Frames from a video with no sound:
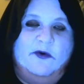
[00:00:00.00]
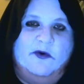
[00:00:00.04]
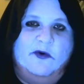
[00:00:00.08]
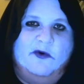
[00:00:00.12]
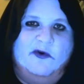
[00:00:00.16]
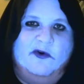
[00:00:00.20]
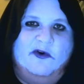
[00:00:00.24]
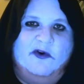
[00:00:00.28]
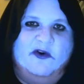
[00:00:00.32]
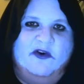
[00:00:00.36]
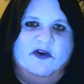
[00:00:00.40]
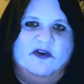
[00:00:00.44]

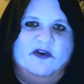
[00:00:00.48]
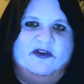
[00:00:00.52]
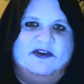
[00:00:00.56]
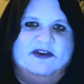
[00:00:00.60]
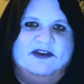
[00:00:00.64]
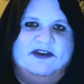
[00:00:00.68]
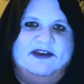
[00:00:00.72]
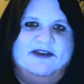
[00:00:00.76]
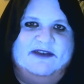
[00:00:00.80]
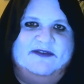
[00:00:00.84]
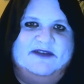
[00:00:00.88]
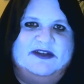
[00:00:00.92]
or
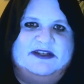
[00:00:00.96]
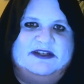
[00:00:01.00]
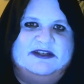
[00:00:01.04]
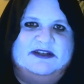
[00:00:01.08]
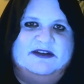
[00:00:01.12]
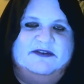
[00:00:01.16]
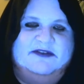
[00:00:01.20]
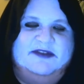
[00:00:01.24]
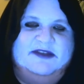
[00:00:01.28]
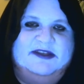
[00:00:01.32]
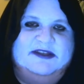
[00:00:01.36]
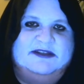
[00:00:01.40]
could give
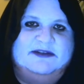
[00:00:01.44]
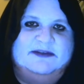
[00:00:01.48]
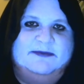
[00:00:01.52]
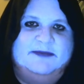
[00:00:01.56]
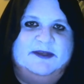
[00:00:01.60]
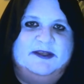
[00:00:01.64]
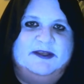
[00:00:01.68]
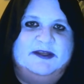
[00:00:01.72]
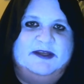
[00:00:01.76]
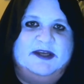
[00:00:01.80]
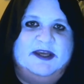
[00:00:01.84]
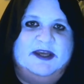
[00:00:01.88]
itself this
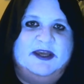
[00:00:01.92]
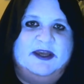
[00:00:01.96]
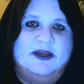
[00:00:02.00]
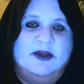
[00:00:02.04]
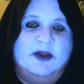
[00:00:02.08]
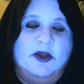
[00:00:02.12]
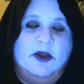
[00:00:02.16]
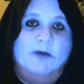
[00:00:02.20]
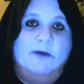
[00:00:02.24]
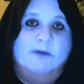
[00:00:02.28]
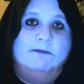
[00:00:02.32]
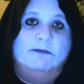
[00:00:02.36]
ability
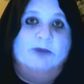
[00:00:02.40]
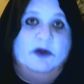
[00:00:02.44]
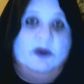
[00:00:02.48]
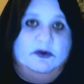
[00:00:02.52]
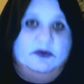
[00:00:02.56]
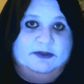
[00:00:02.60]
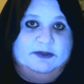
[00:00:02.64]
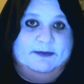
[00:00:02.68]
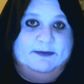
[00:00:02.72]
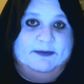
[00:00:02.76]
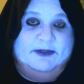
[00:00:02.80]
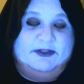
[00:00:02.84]

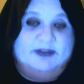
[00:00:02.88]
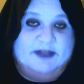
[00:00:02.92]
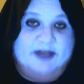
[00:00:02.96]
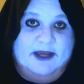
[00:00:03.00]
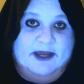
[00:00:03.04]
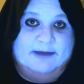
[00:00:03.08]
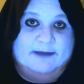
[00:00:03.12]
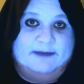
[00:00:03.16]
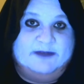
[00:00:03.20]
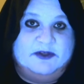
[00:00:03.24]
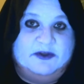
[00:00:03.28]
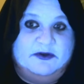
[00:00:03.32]
multiple
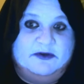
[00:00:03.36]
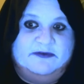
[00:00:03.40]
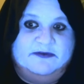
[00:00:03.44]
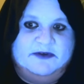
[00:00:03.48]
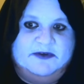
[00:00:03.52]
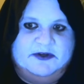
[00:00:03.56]
times over.